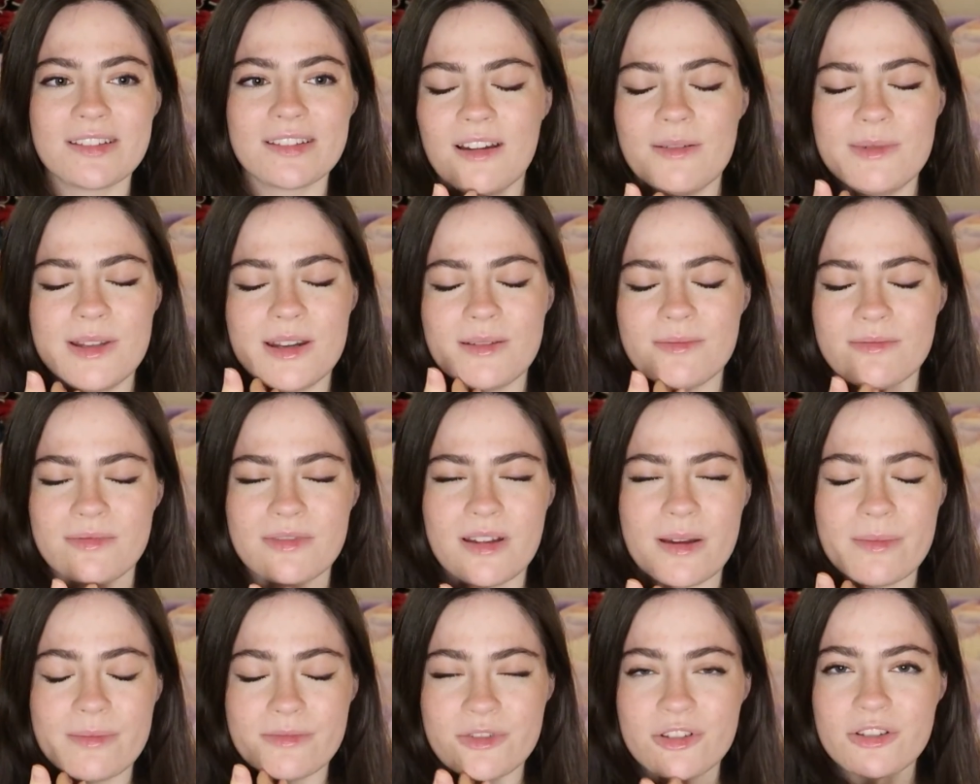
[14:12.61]
I mean, I'm,
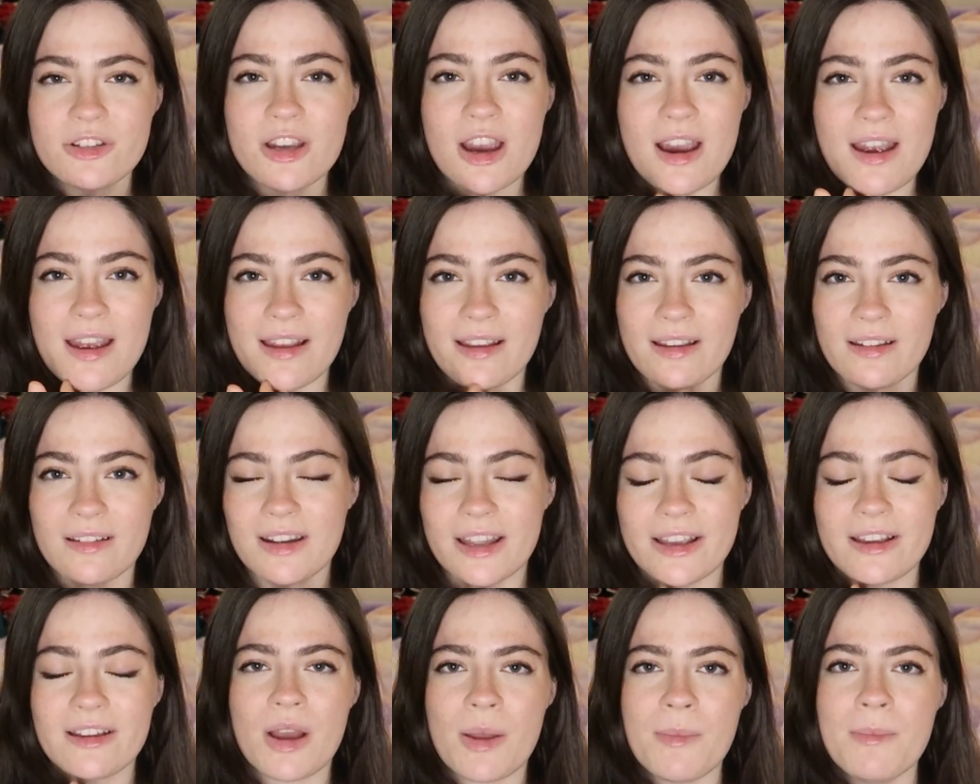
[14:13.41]
I'm chatting
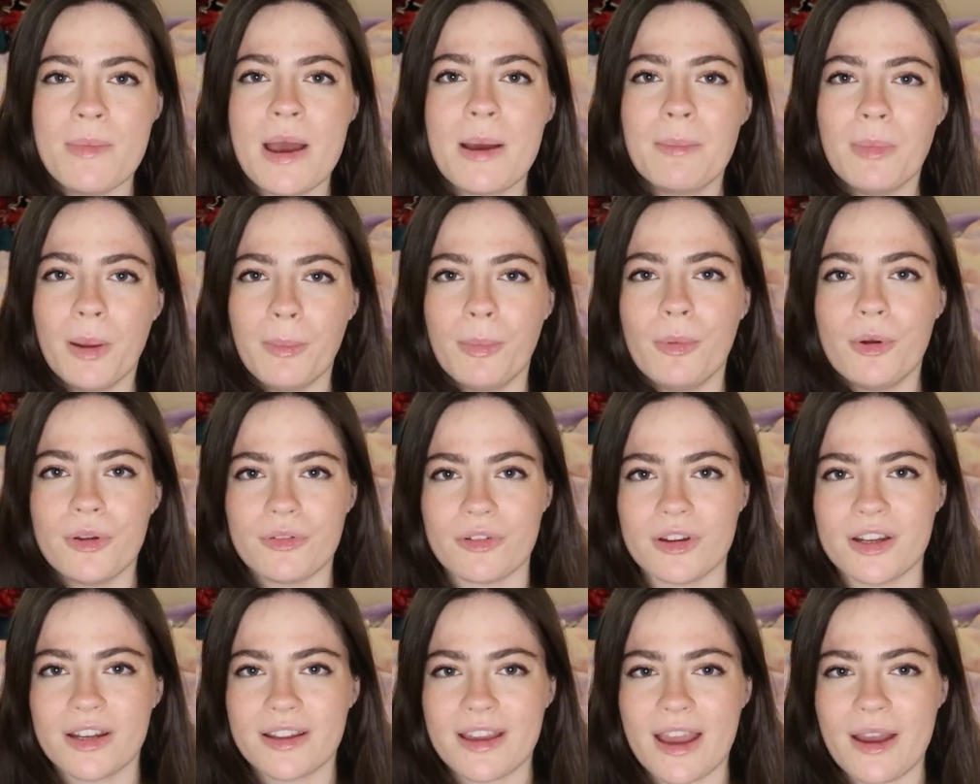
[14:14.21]
like I met my
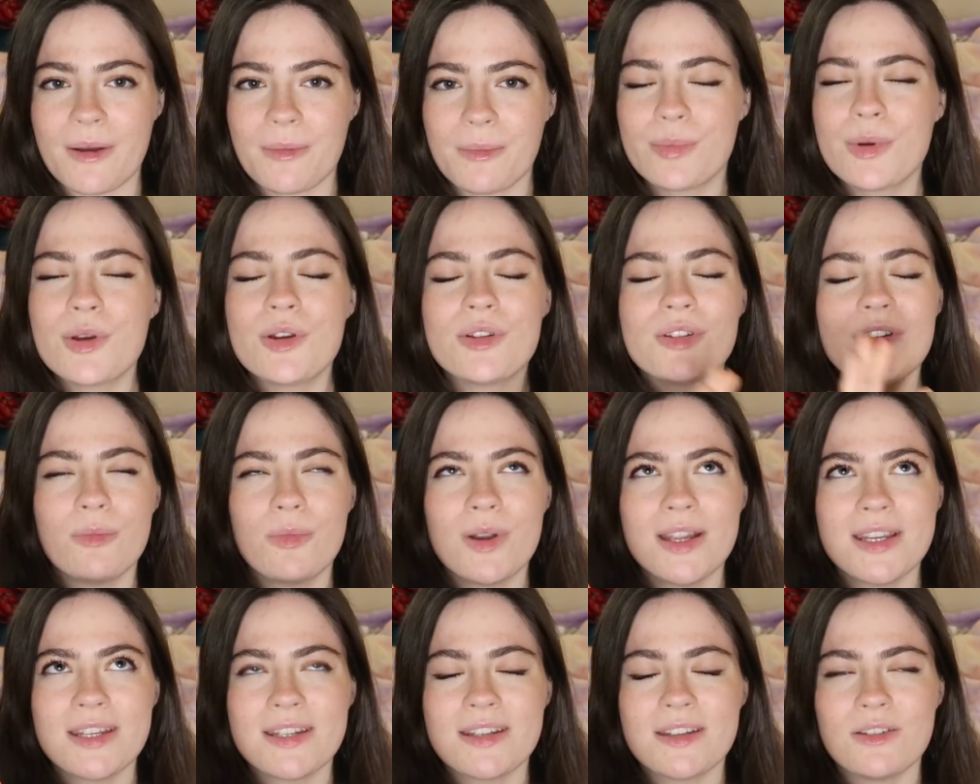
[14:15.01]
boyfriend at camp, but
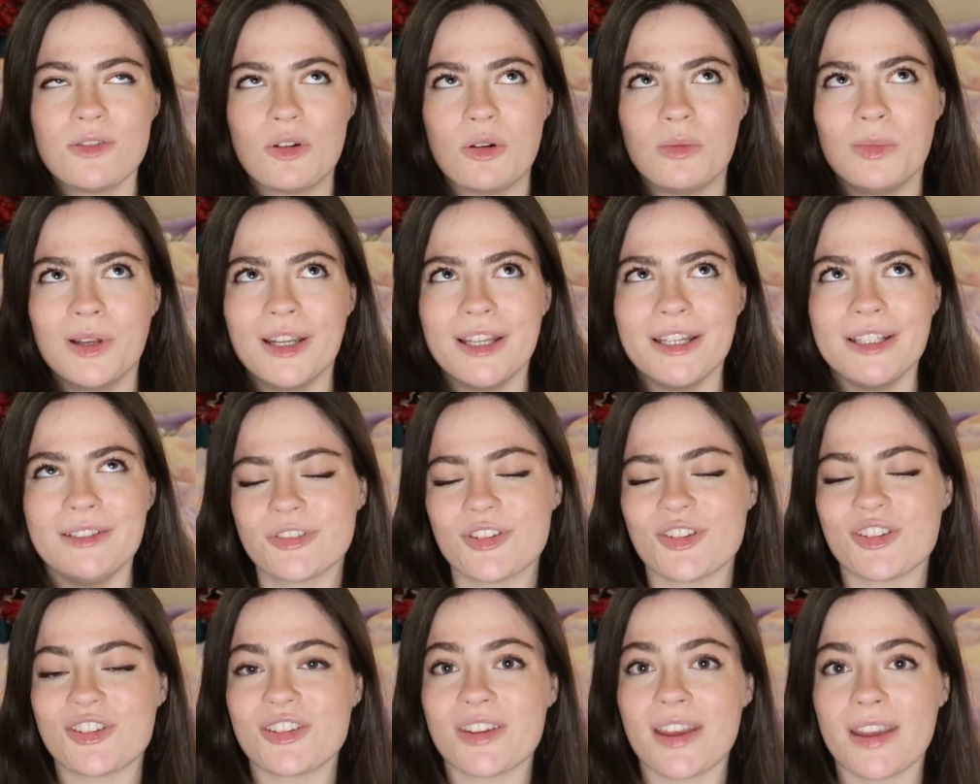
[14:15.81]
we did it normally,
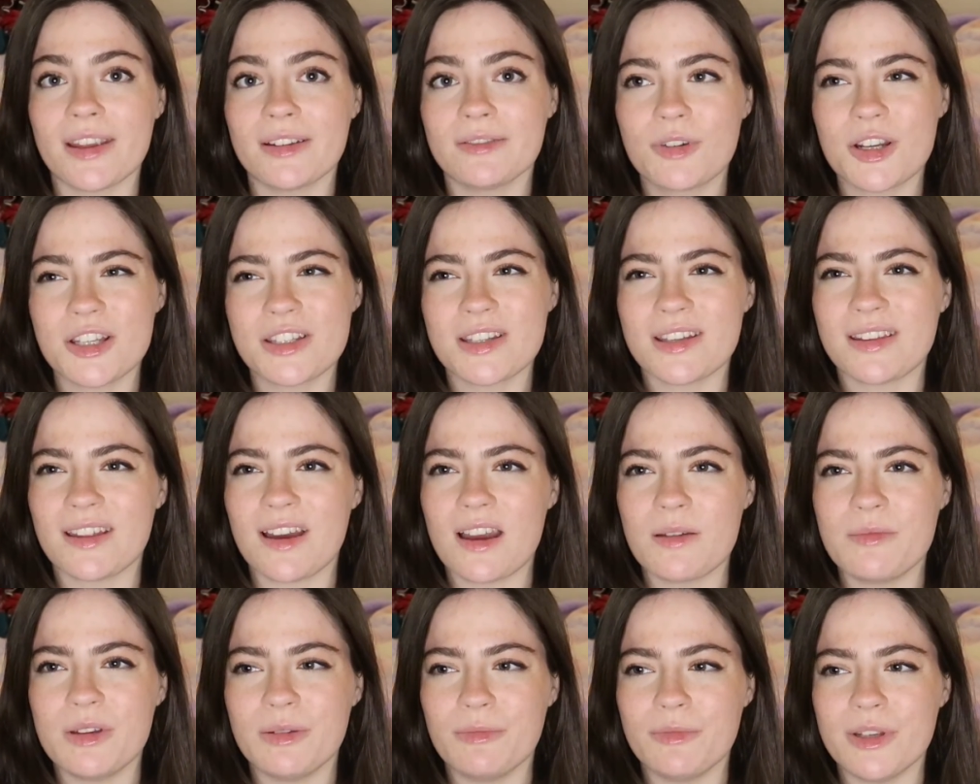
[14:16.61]
just saying. When I say
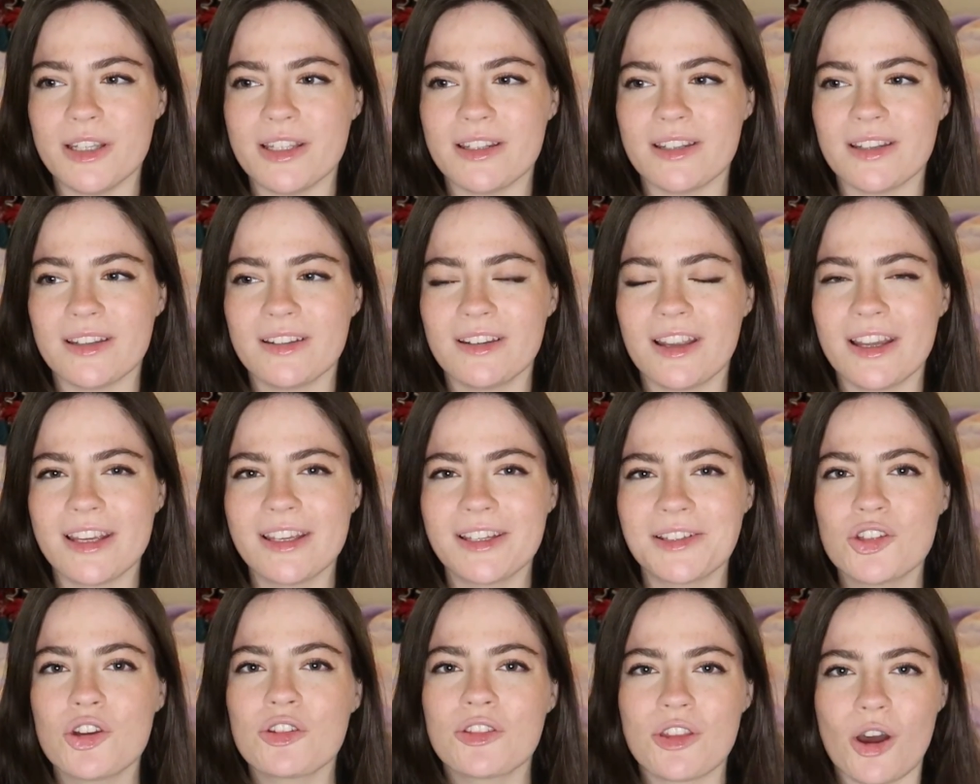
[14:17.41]
that, I mean we did it
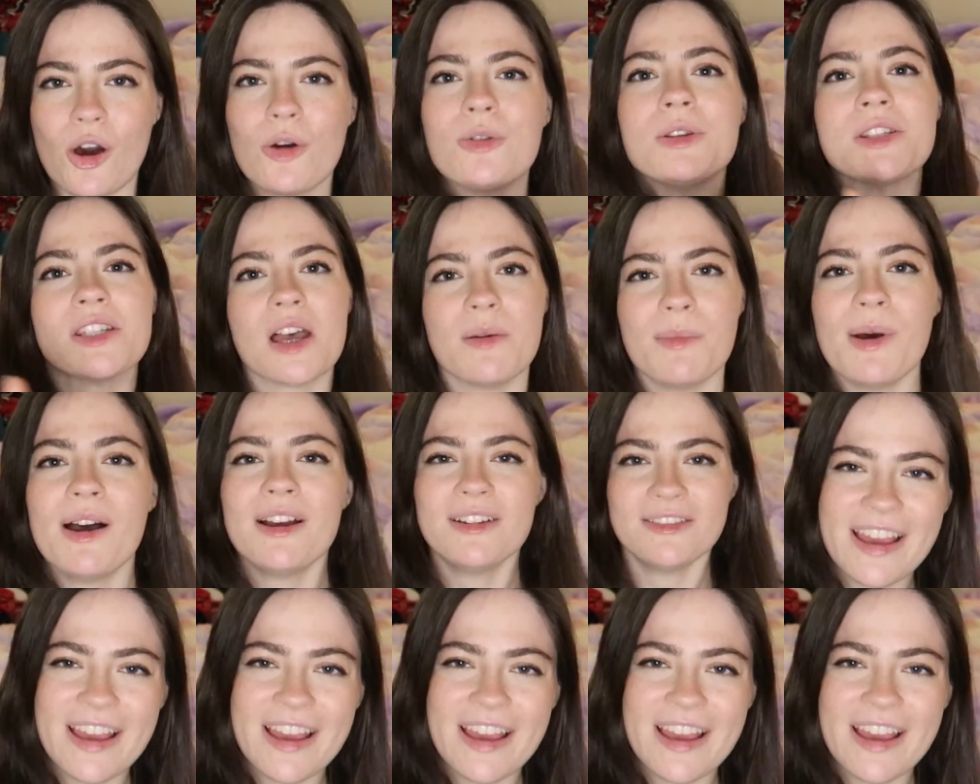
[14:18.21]
like took the whole summer